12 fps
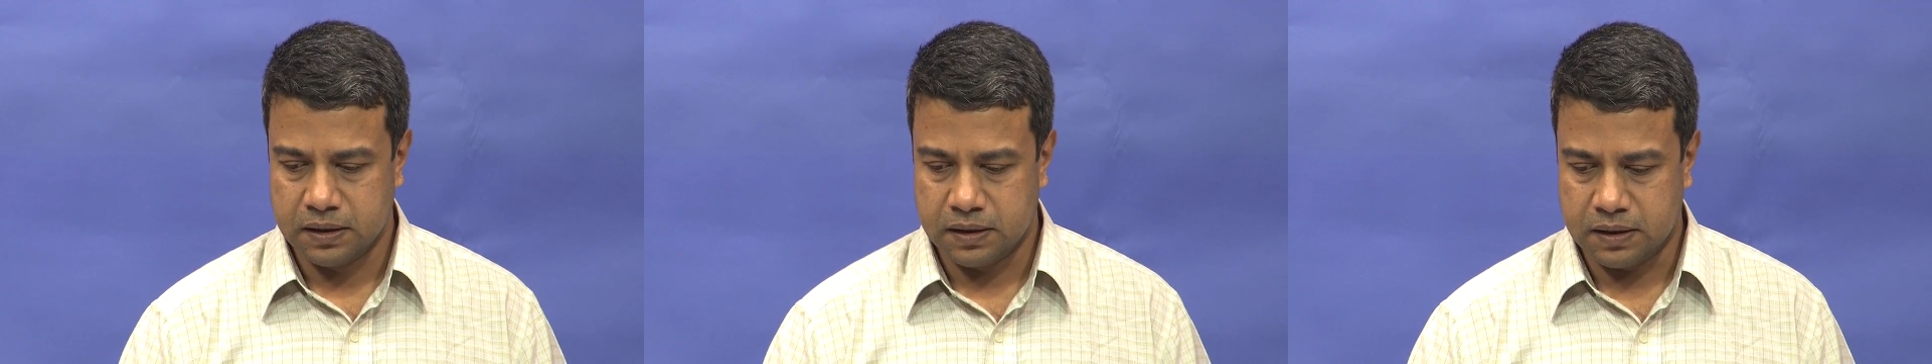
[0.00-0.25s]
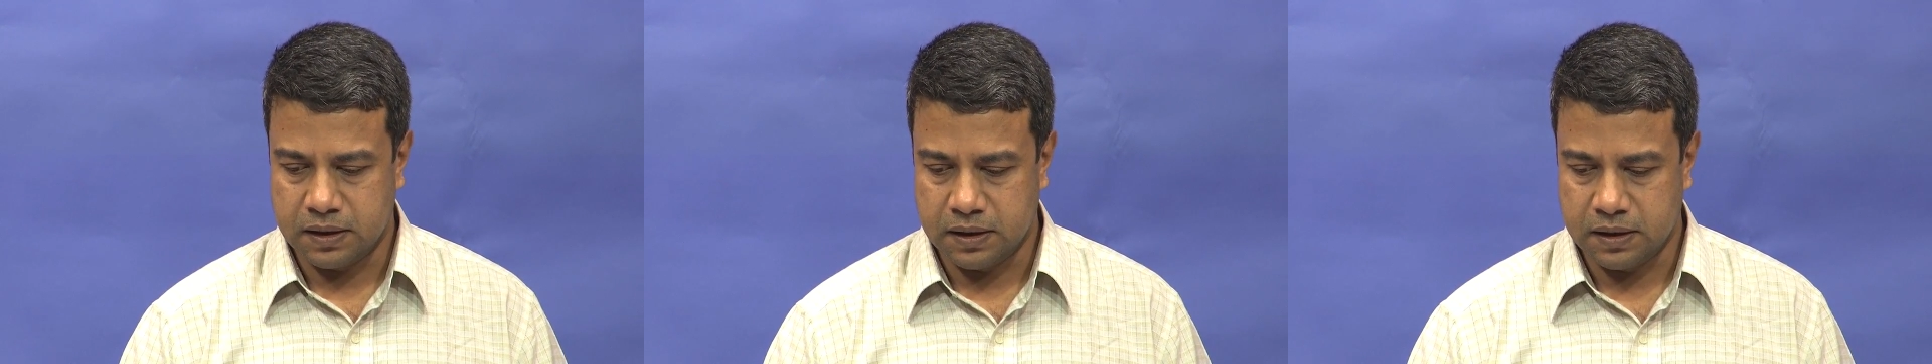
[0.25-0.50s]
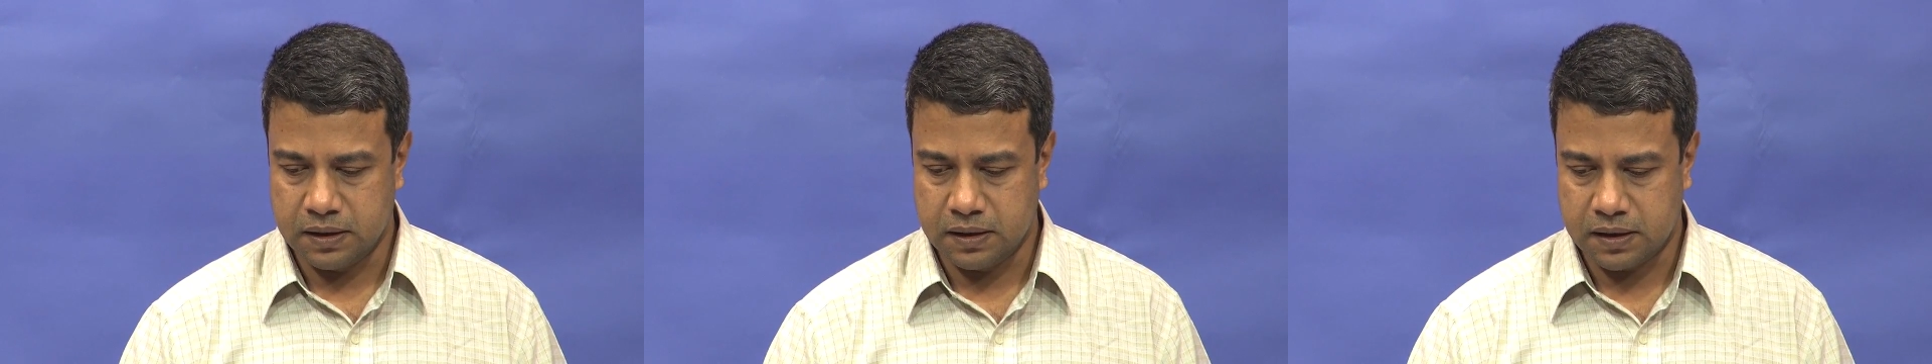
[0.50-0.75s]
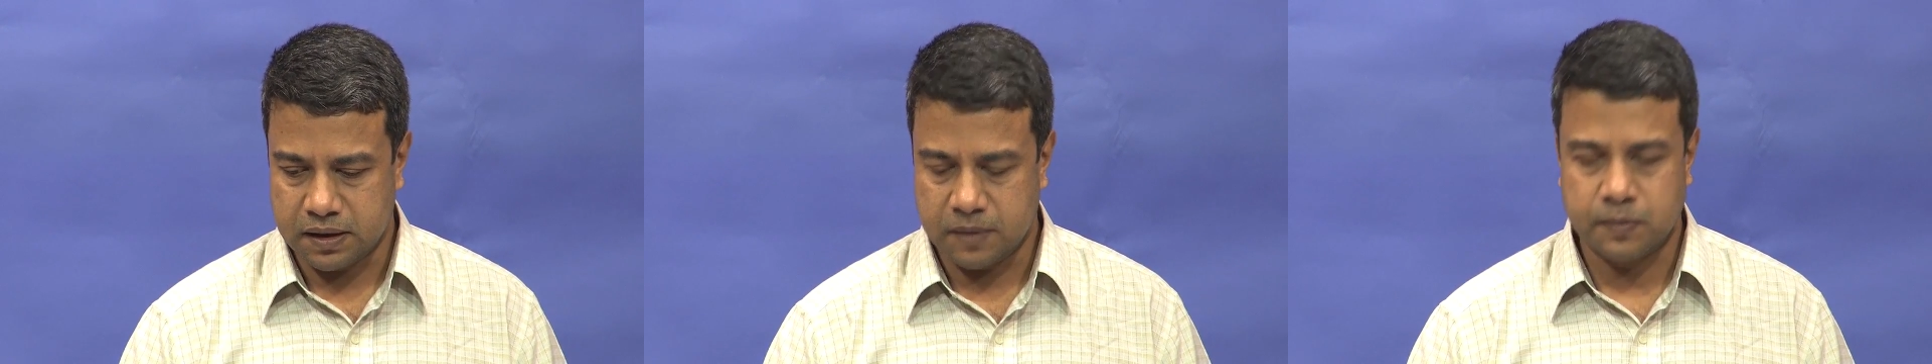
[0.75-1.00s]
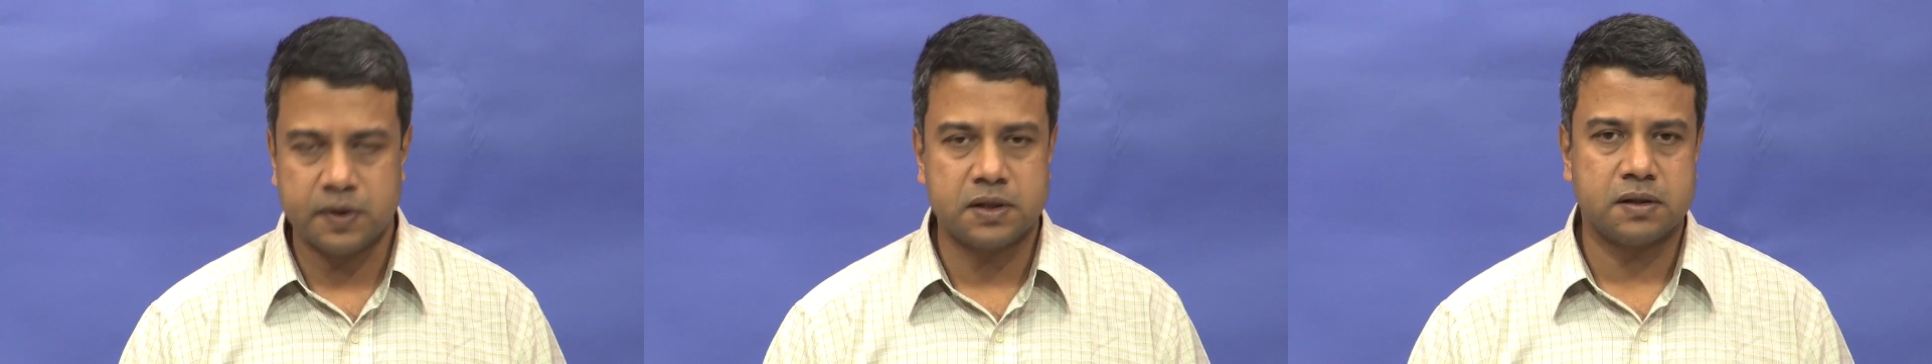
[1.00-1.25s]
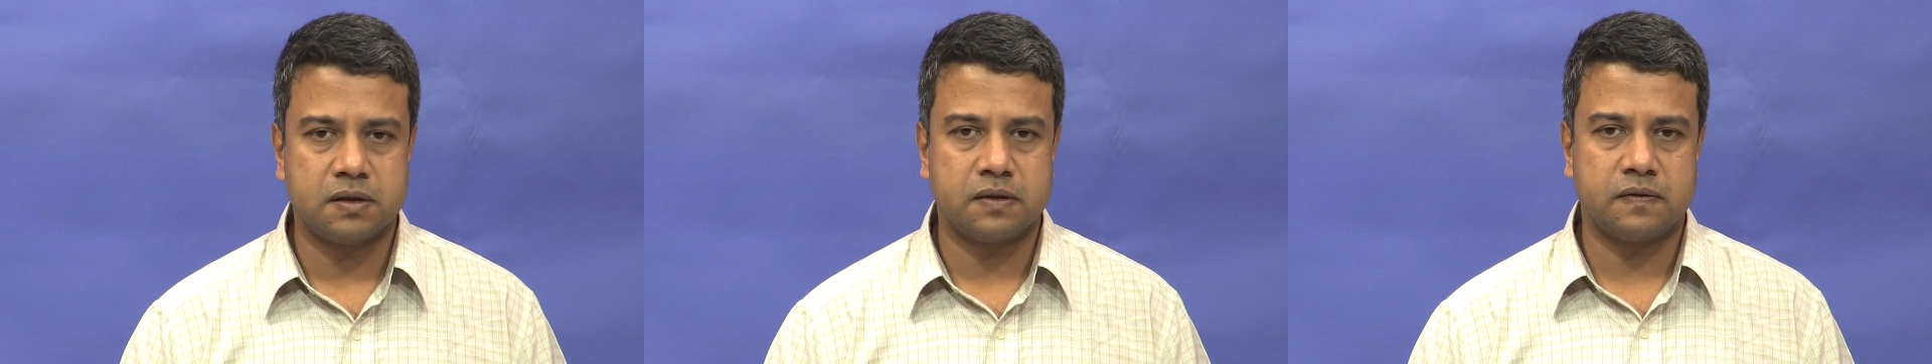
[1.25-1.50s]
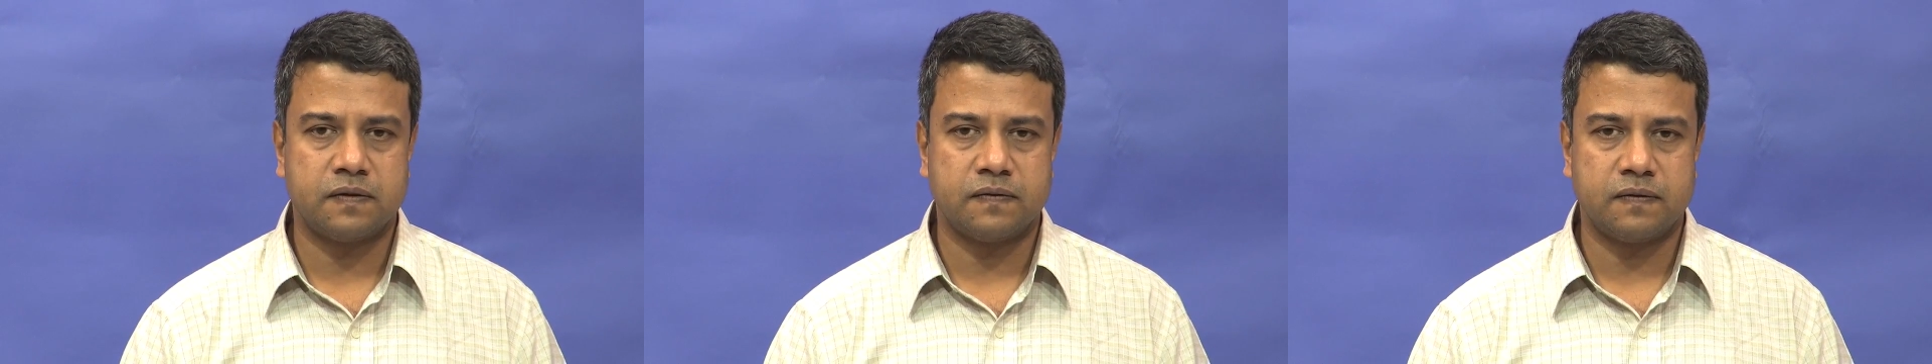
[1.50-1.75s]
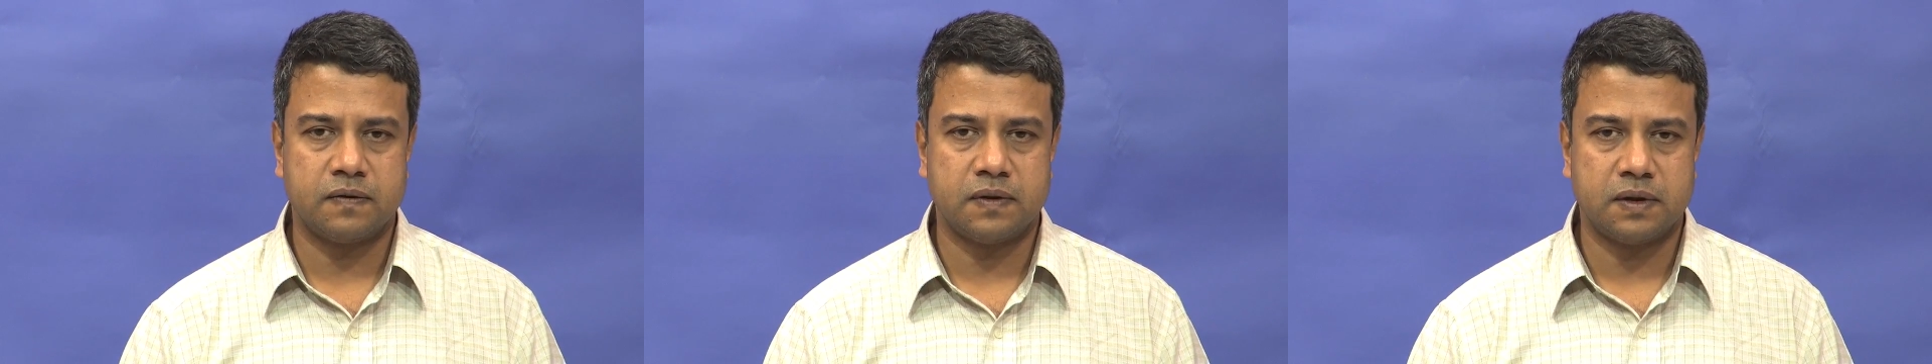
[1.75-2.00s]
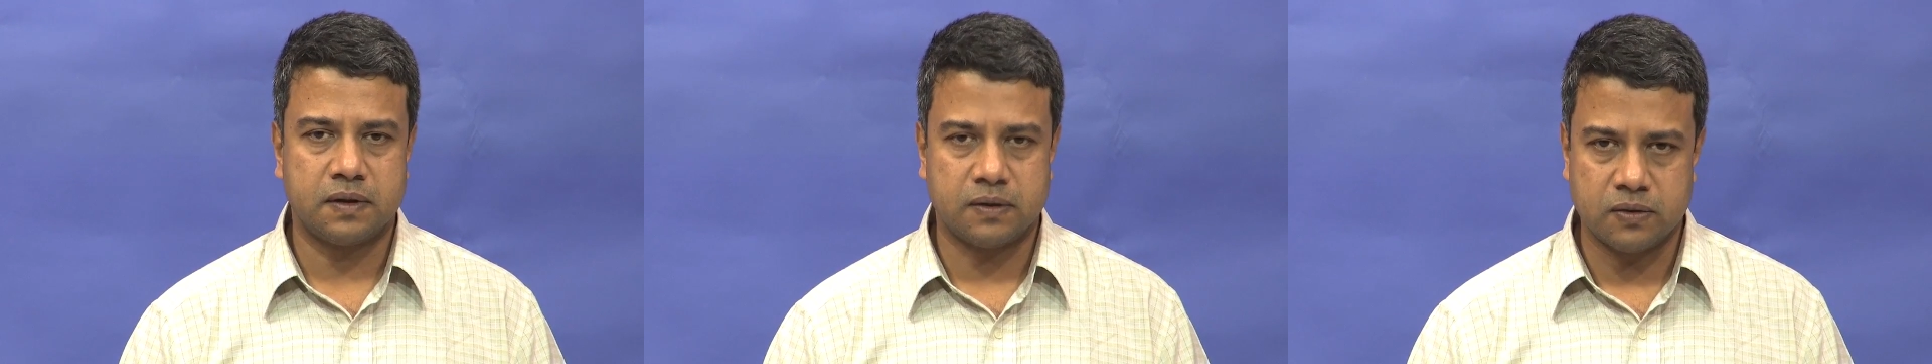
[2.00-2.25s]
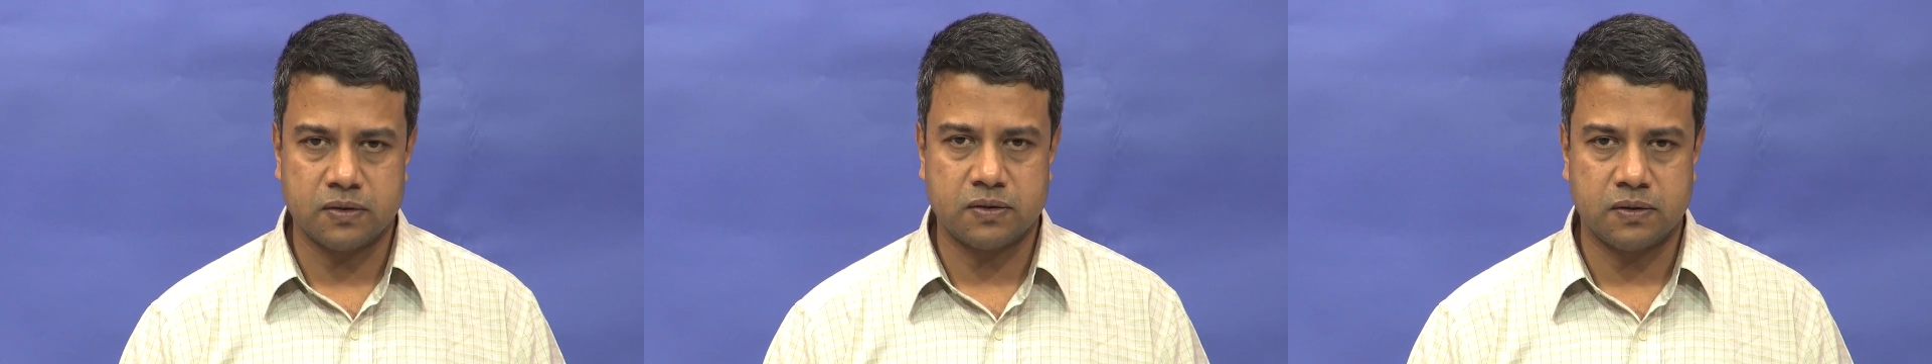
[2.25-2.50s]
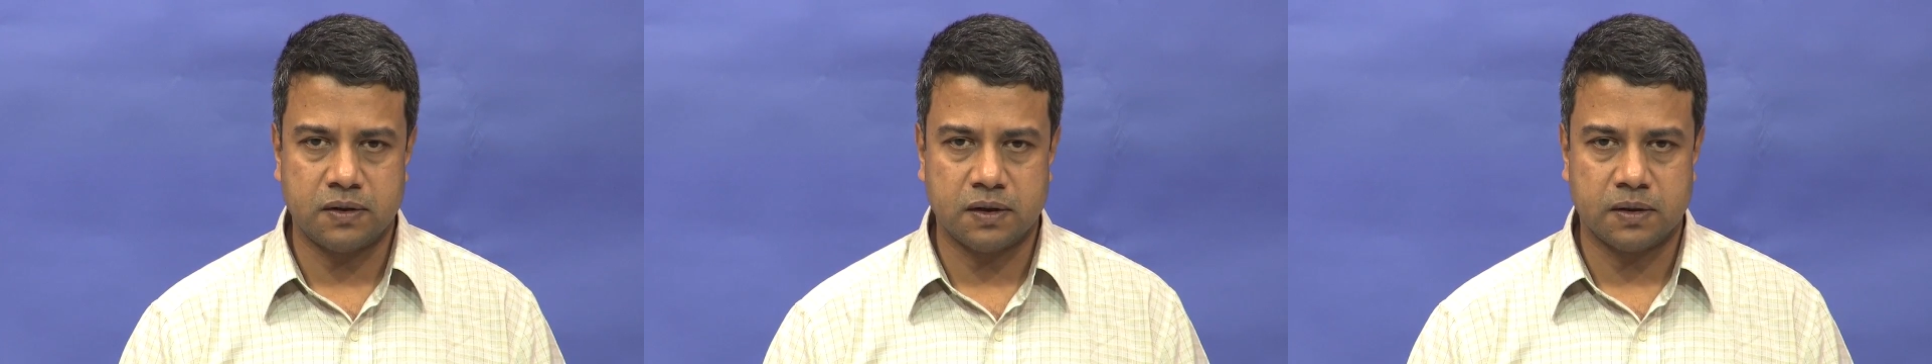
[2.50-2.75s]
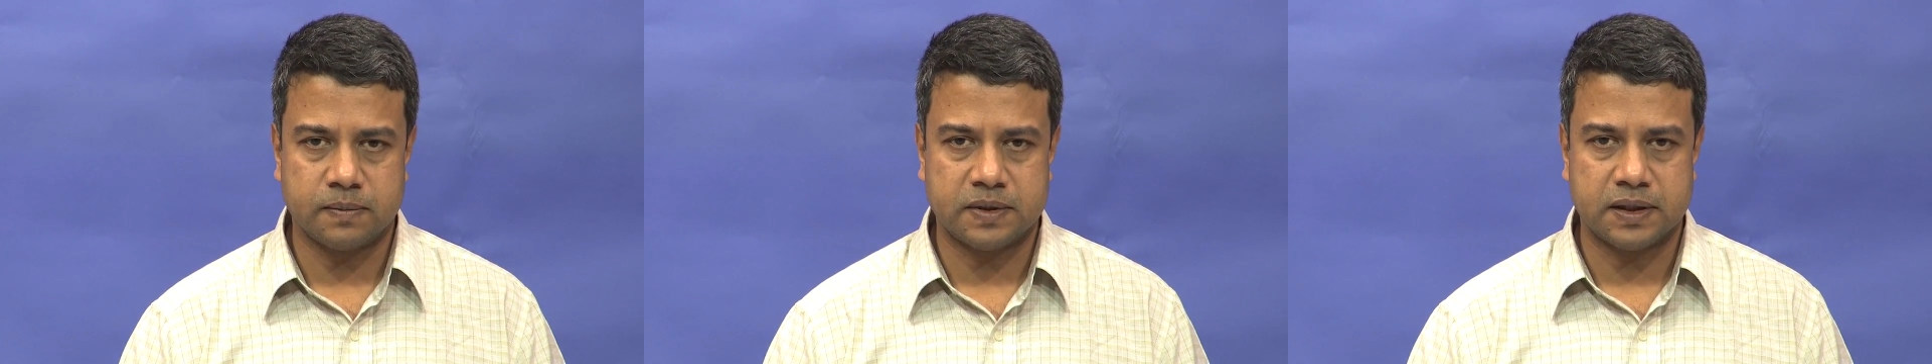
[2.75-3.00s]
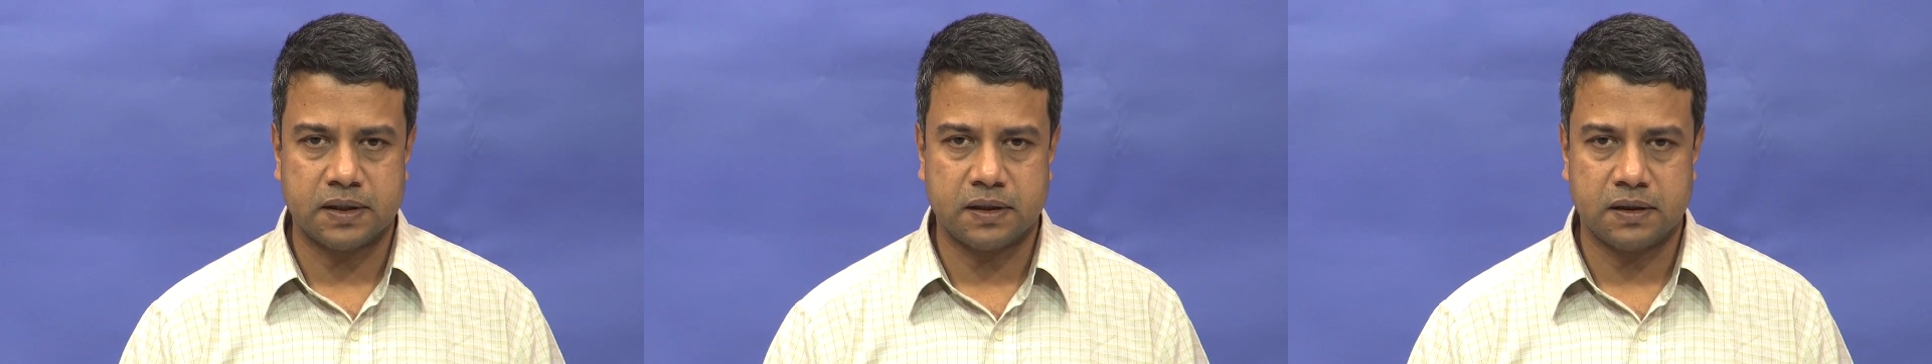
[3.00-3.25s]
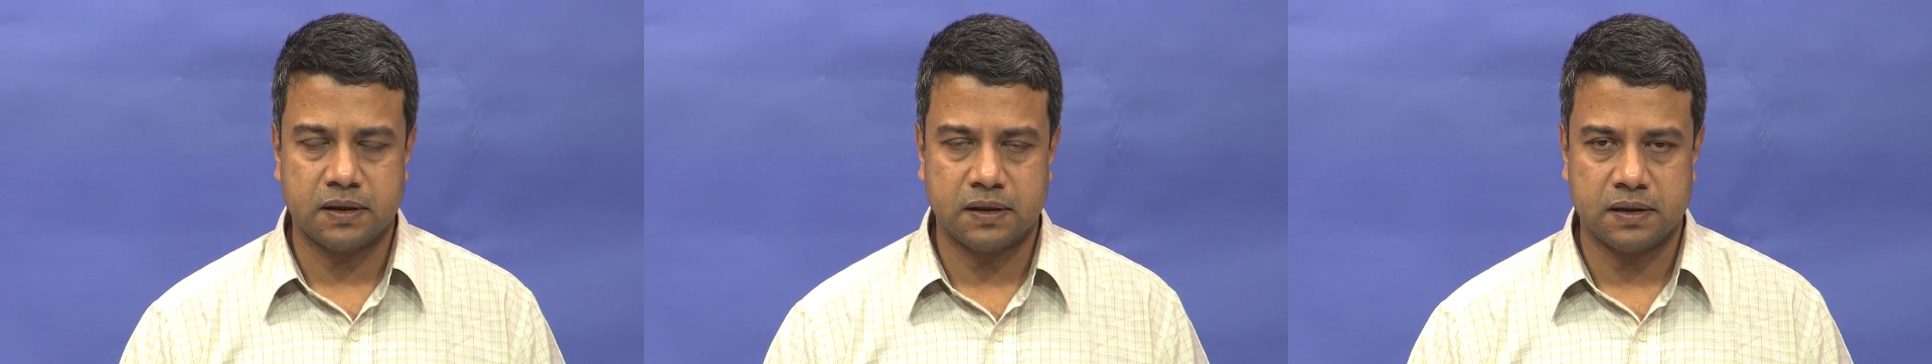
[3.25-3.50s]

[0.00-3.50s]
the temperature of the fluid close to the object